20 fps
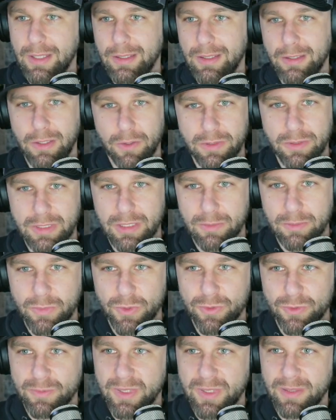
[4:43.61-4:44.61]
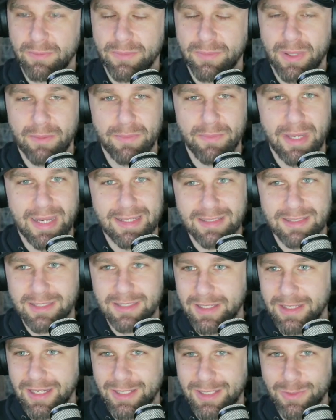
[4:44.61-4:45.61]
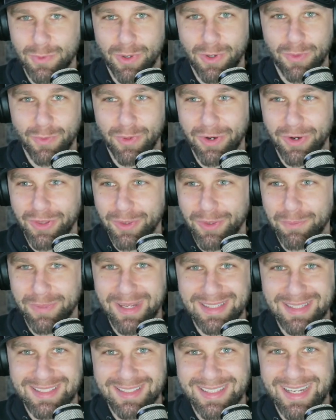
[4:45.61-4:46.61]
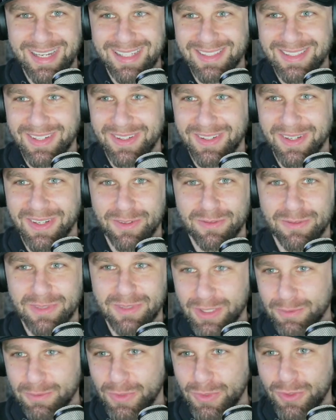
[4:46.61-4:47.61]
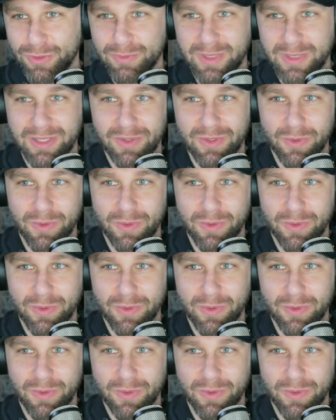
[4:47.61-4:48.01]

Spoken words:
no deer movement, but man, Sundays were the best days of deer movement